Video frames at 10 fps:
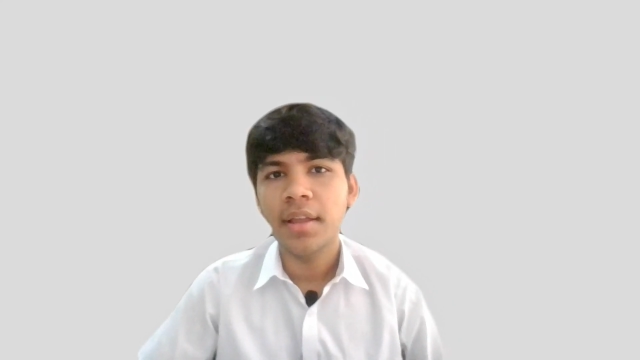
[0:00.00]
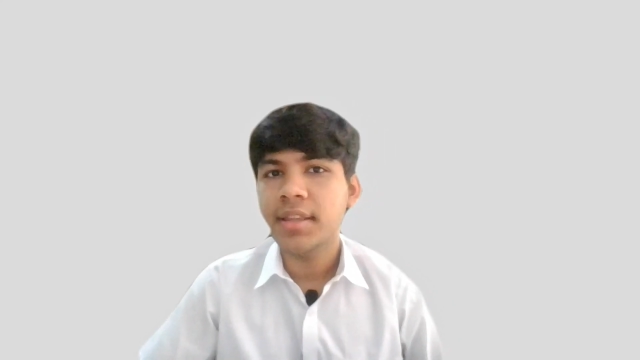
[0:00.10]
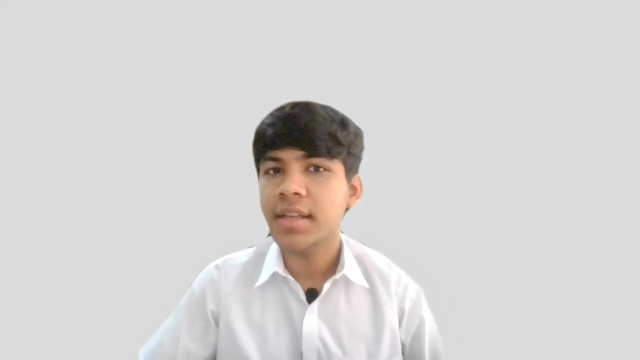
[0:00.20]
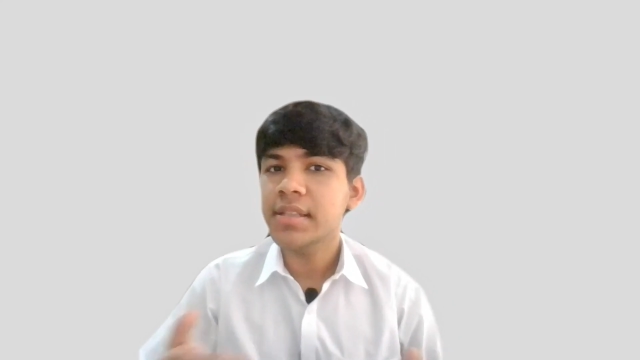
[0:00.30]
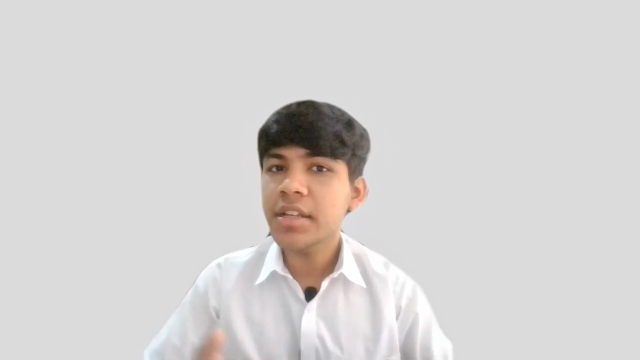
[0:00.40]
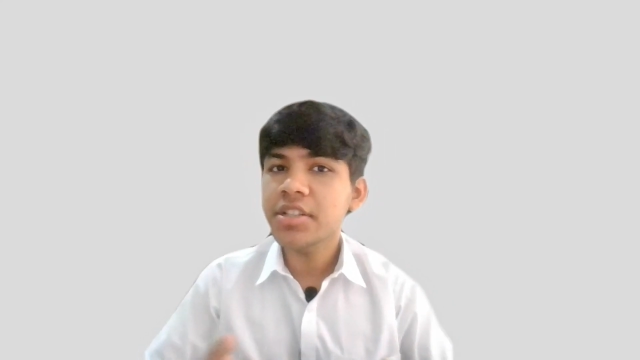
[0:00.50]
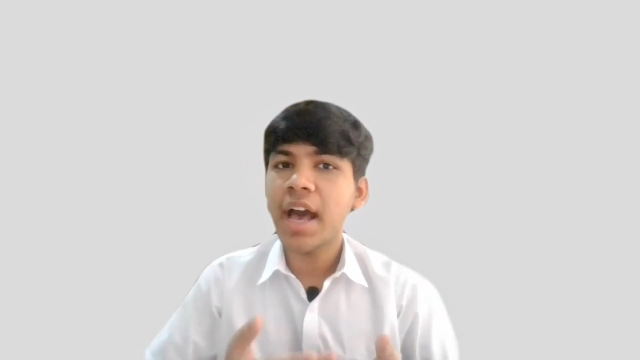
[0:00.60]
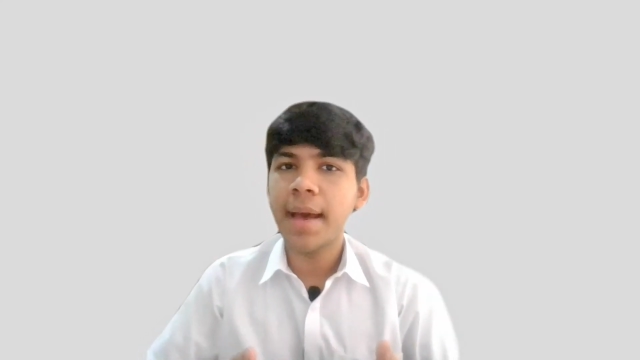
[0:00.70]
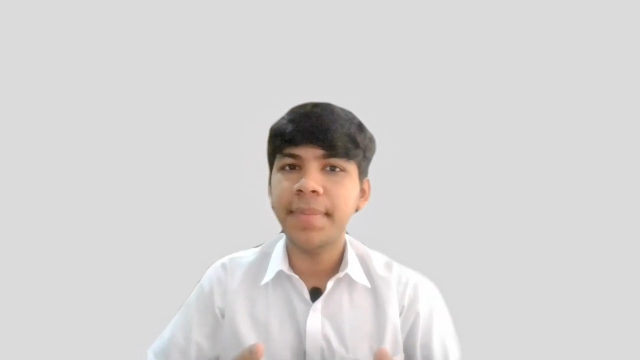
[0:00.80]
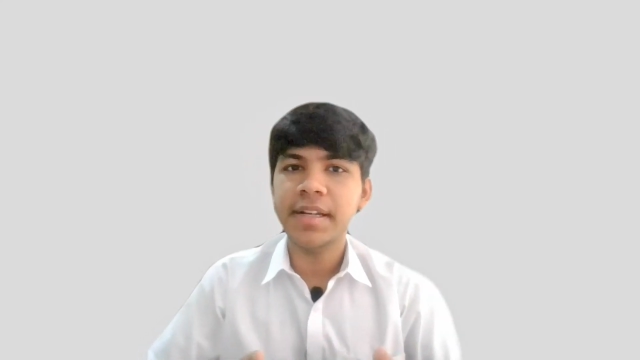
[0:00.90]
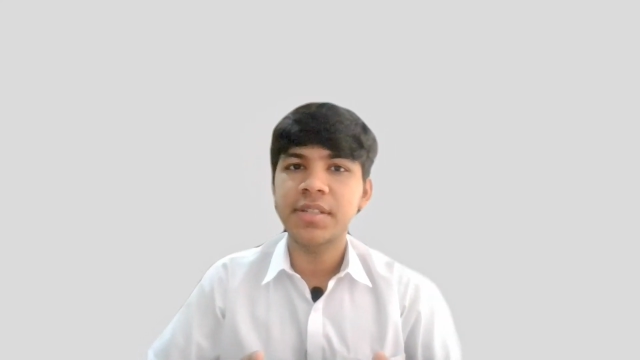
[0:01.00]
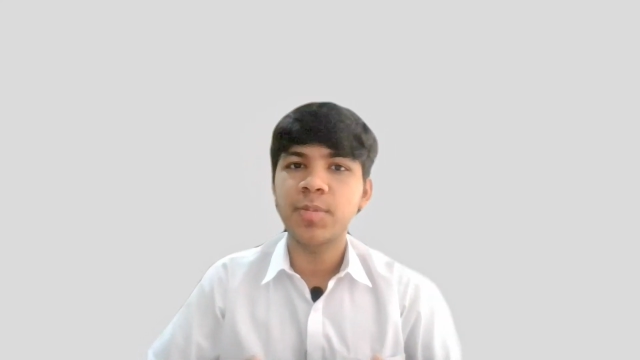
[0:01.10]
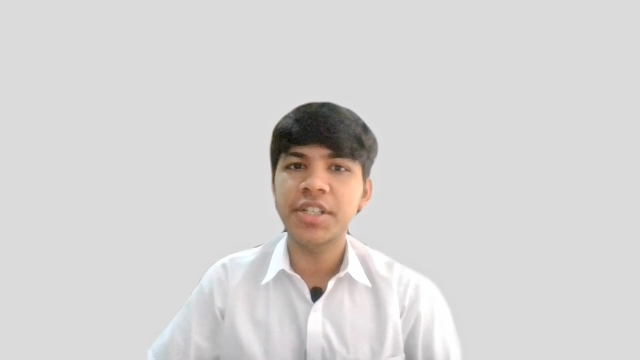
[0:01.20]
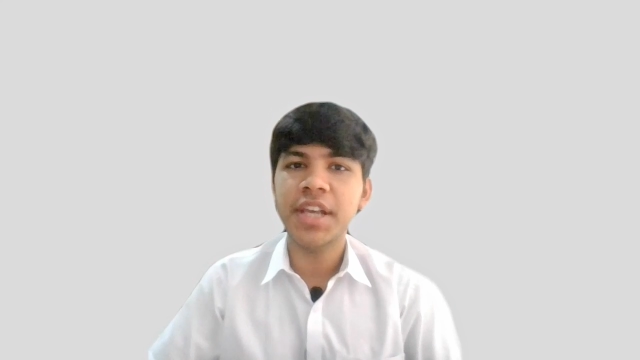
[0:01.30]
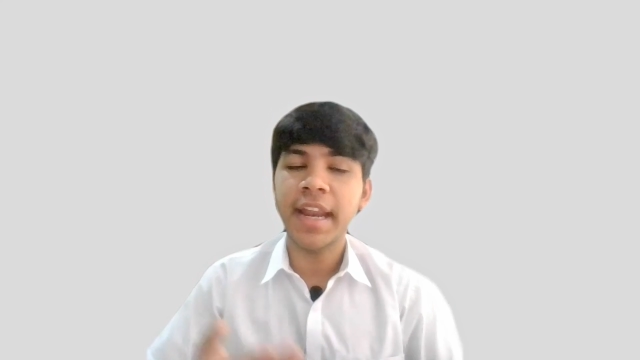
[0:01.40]
There are such habits
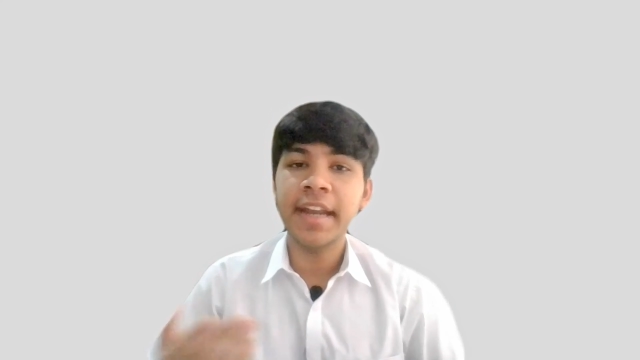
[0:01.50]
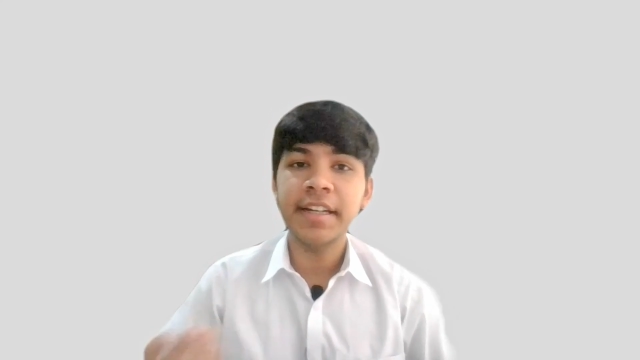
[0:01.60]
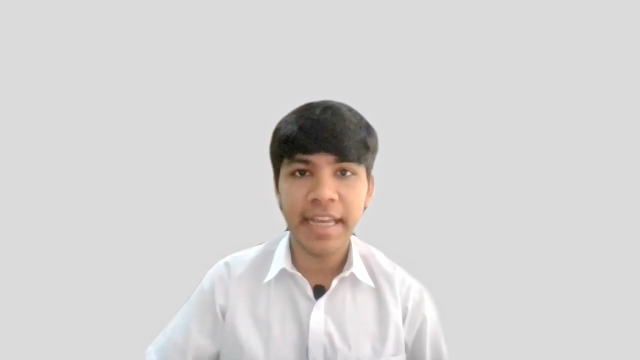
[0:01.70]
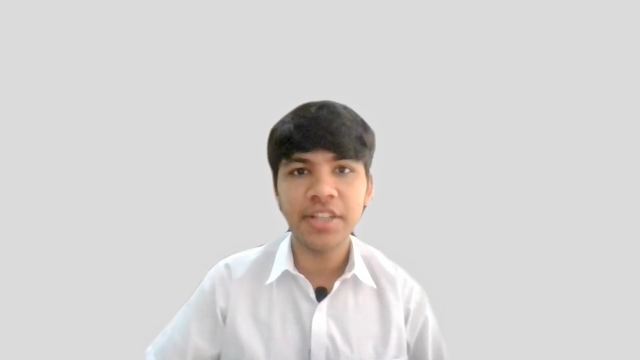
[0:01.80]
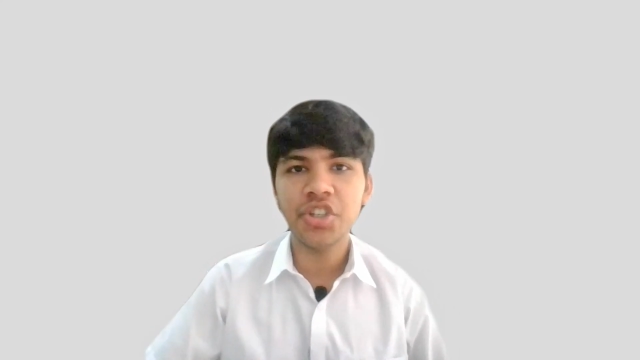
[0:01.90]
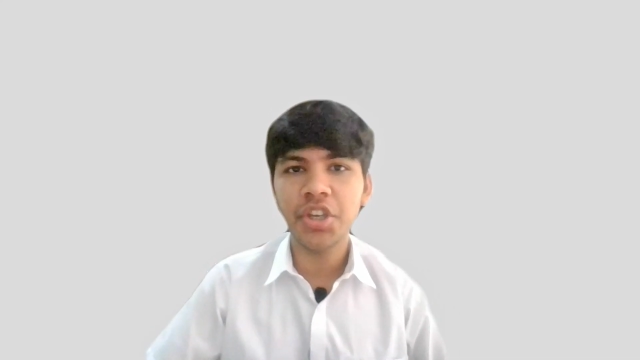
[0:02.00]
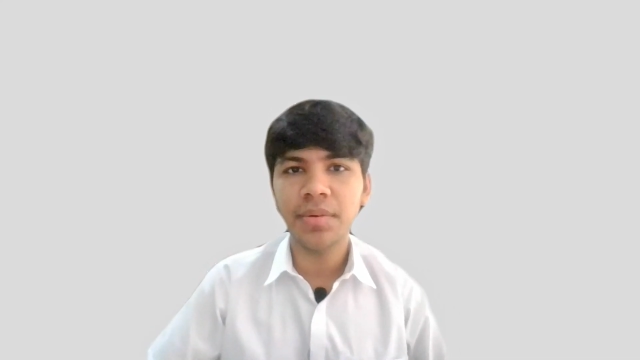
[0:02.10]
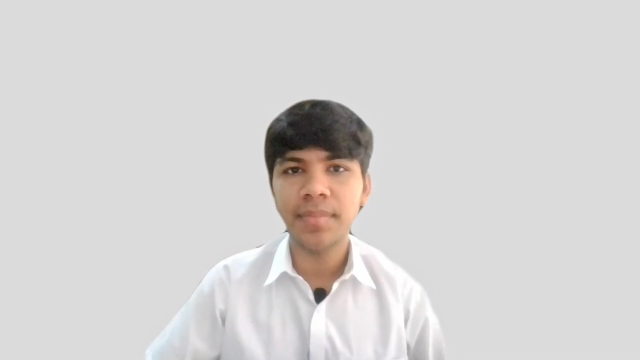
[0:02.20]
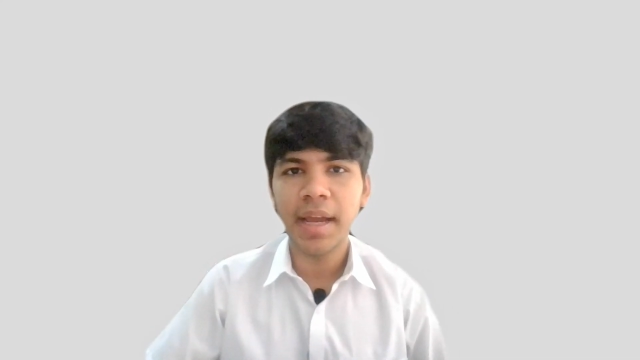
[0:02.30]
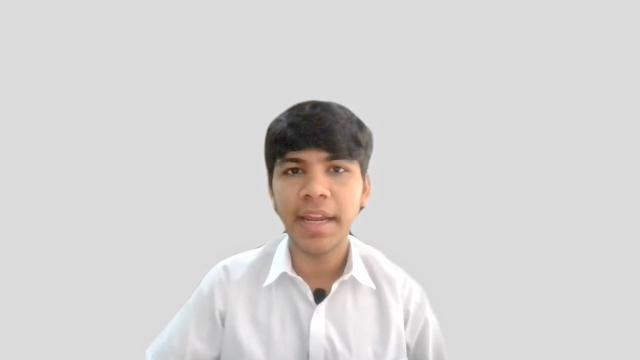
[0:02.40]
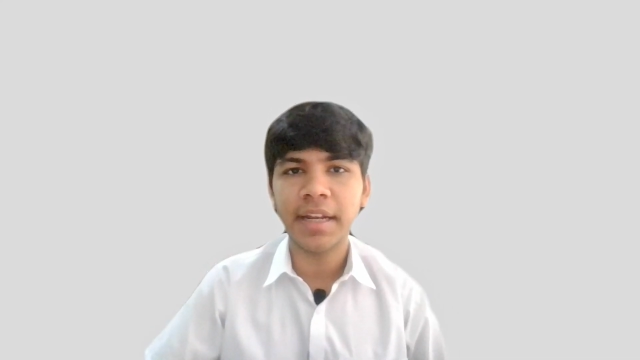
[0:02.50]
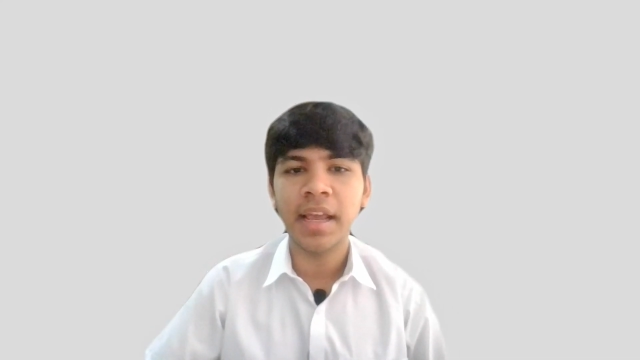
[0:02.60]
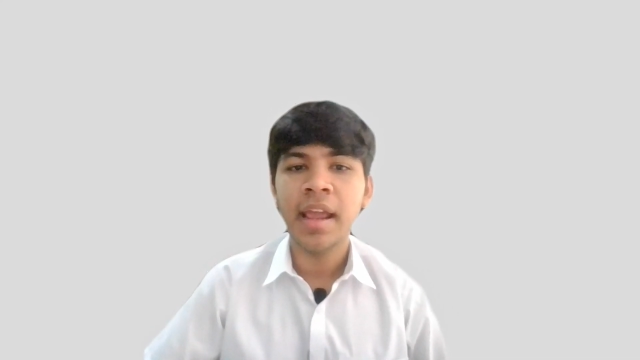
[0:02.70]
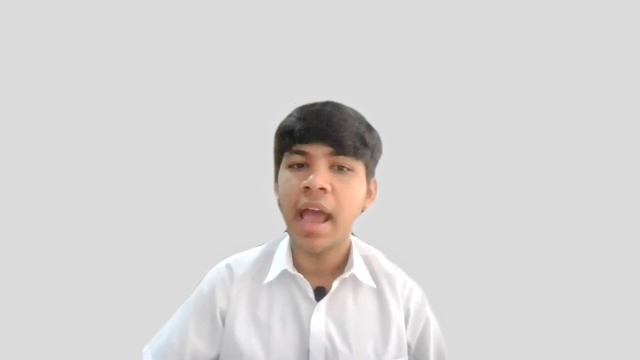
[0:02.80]
which can endanger your mind